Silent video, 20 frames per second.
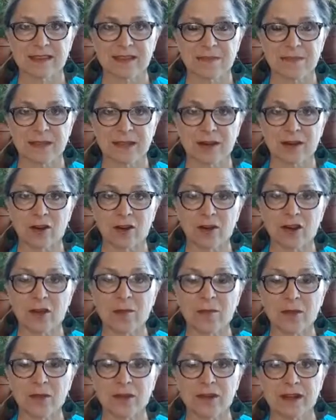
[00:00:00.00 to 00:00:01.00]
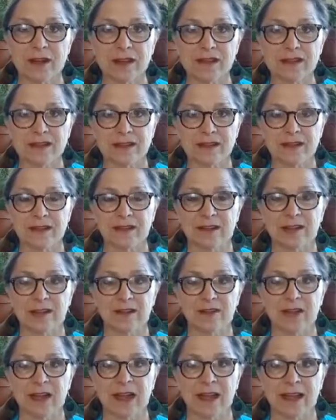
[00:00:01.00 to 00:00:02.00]
in our communities and in our
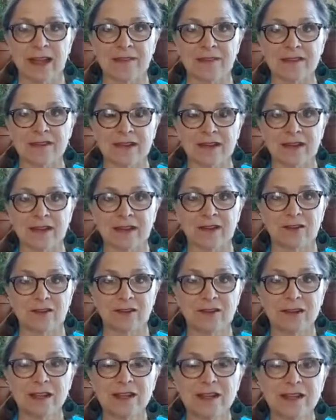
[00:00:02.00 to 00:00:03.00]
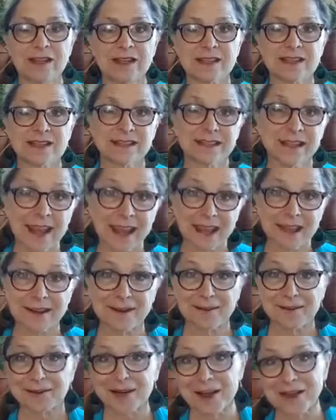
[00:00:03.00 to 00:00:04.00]
lives and in our state,
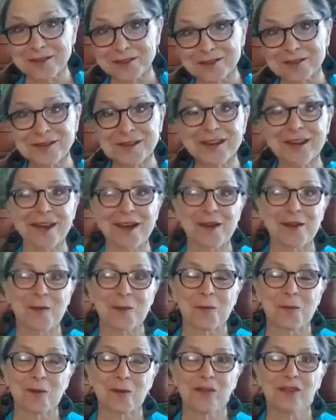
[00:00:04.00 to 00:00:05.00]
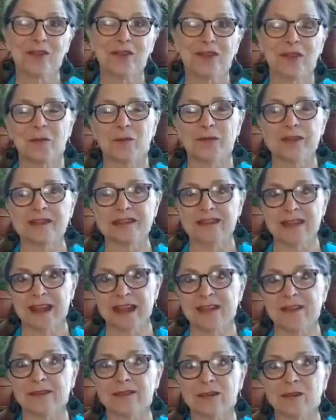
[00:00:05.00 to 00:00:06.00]
our country, our world that we
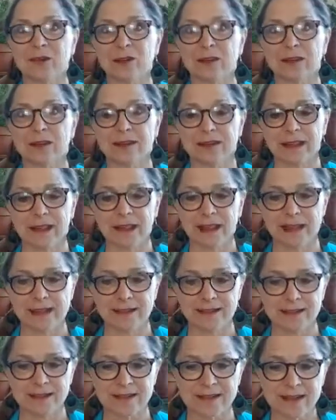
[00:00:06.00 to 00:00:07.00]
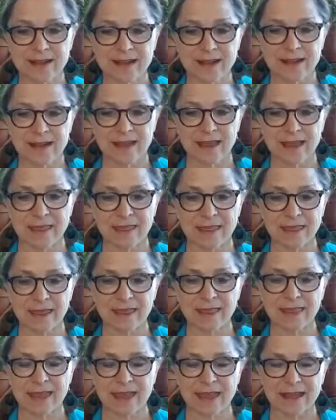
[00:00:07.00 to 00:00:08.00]
stand for. And I
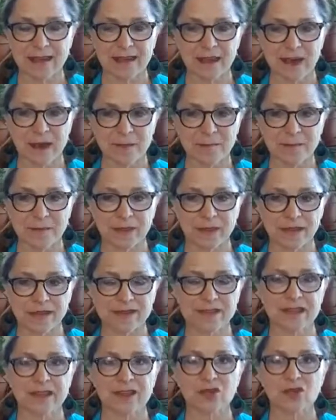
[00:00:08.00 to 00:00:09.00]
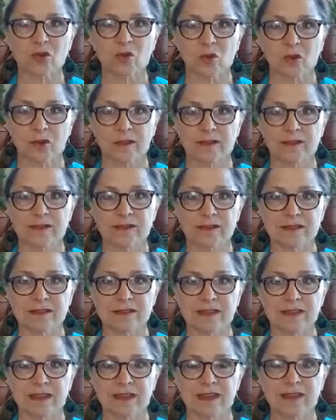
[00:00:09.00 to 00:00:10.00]
think that the essential oils
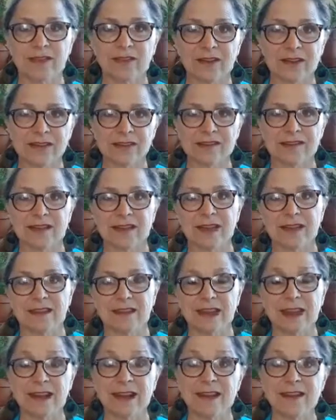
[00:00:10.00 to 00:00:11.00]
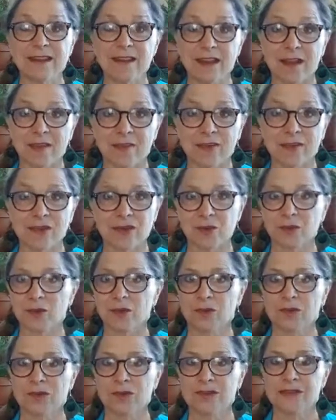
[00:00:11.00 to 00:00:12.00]
give us yet another
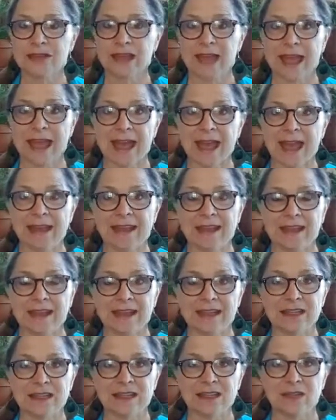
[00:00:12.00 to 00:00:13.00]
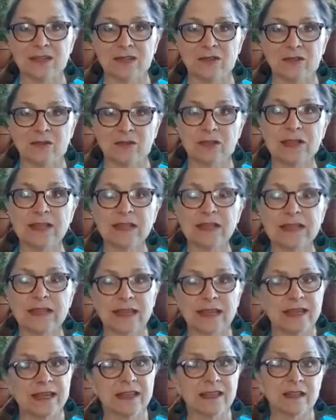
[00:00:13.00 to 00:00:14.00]
tool to add into
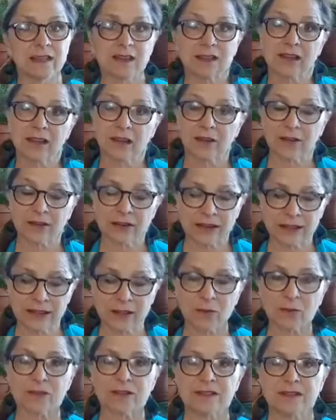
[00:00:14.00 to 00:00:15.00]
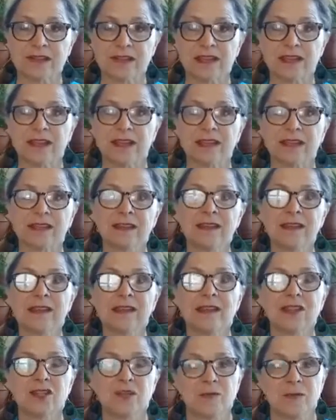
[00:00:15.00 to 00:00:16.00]
getting the clarity that we're seeking
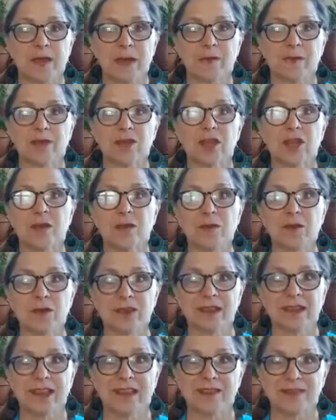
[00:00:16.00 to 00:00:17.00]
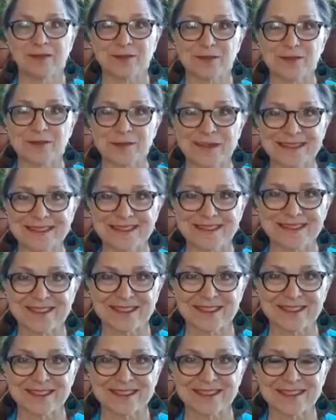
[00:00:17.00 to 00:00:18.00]
to be able to communicate those
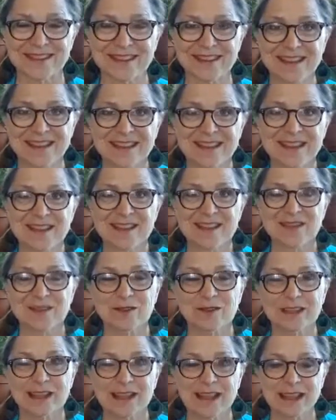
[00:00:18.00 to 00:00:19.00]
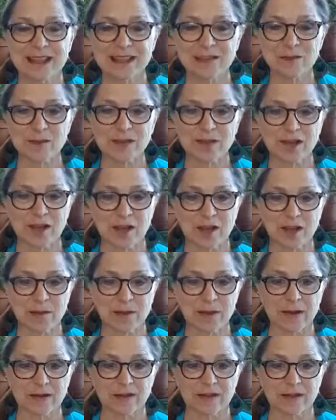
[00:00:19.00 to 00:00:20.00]
messages. So today, as we talk
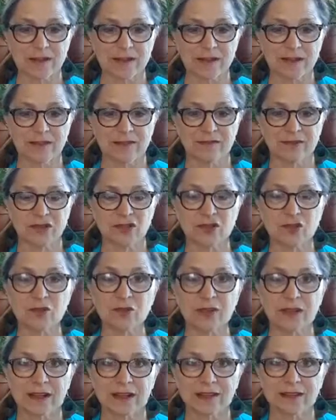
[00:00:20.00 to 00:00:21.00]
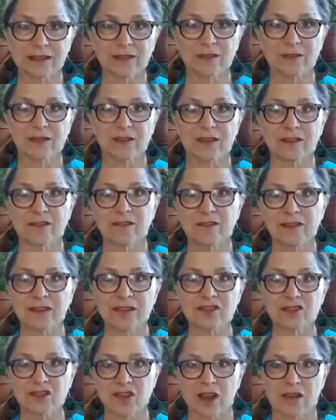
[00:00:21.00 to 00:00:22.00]
about the Vishuddha or the
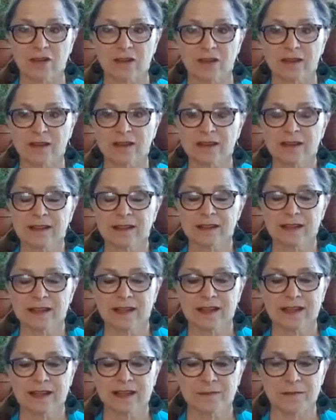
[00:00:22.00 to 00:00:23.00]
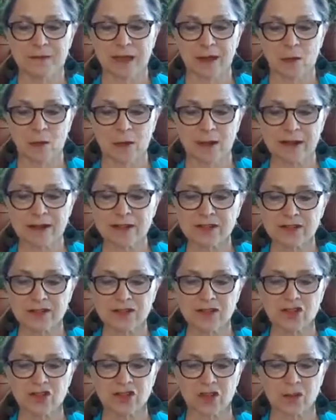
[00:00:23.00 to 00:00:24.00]
fifth chakra, I want to
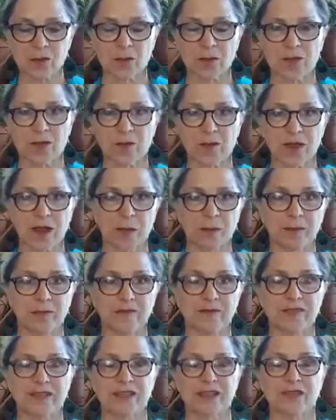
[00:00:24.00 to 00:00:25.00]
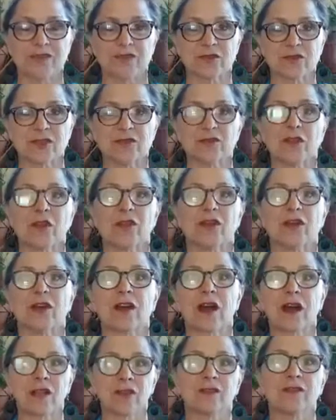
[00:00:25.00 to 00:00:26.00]
share with you a couple of things. First of all, the
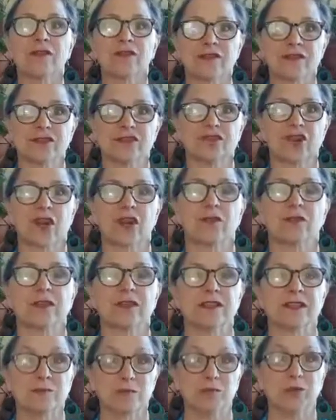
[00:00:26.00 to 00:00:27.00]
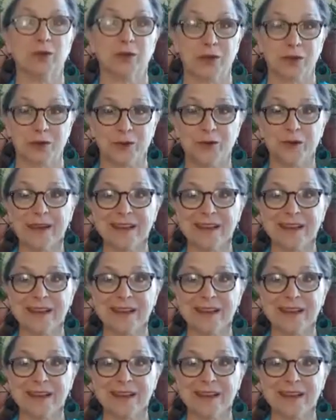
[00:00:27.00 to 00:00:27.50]
color of this chakra is blue,